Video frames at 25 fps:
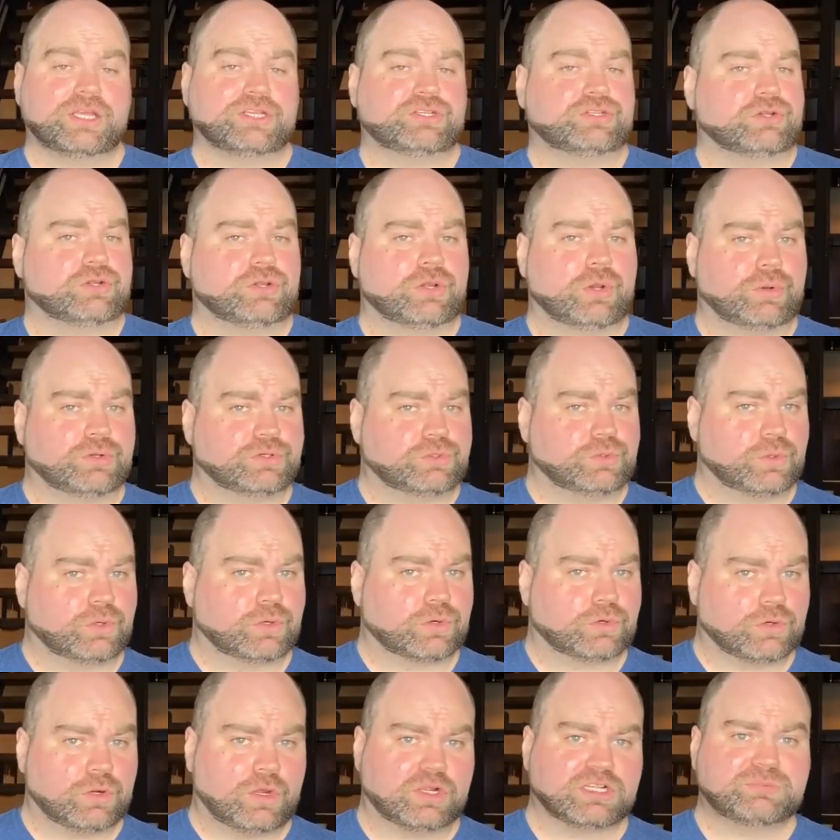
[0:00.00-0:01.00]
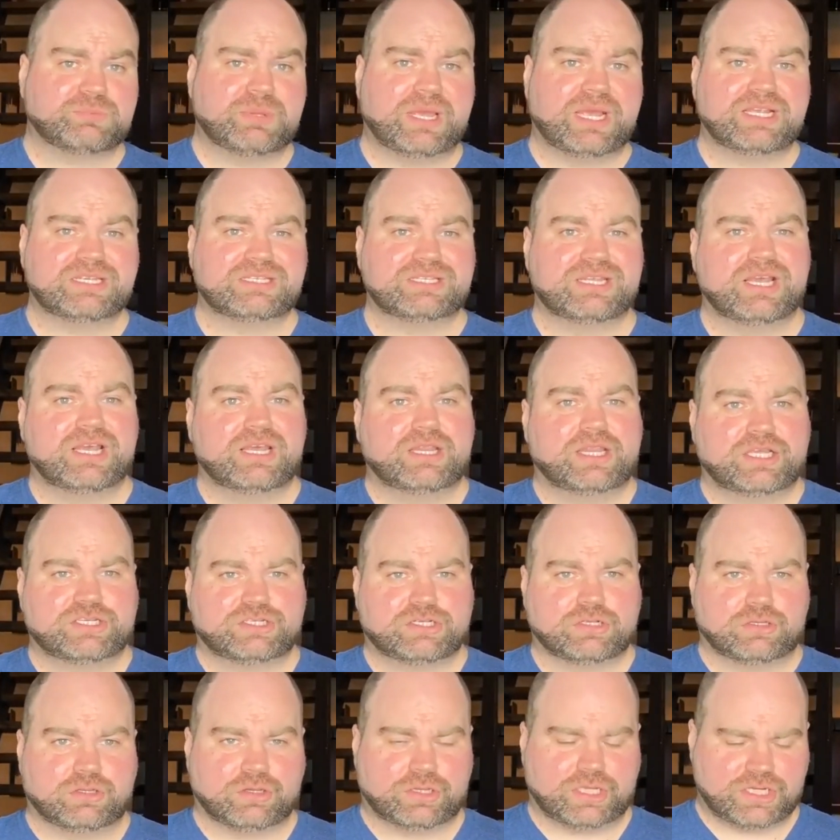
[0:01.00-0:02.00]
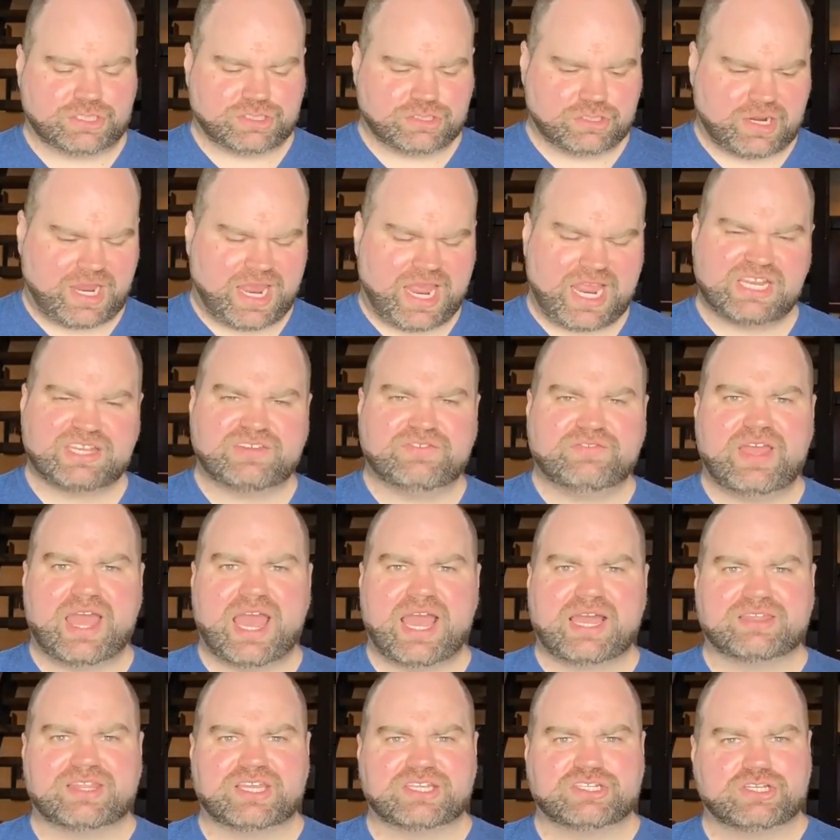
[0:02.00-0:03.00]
They should go into a crawl space. They should look at your HVAC.